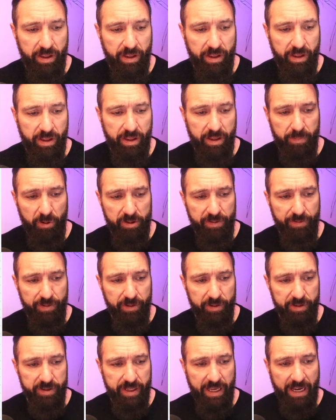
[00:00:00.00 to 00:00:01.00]
person
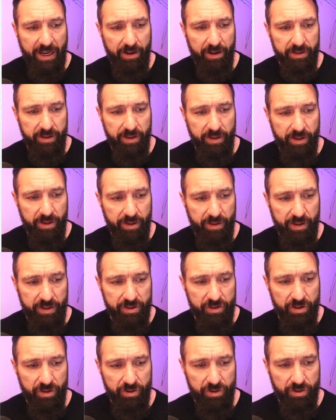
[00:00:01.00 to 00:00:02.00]
fills out
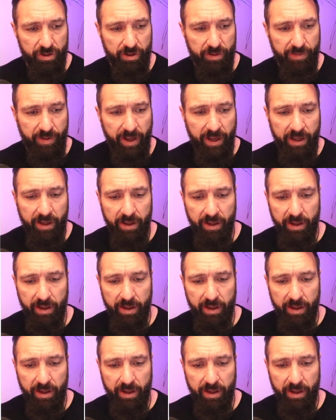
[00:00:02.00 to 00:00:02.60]
this survey.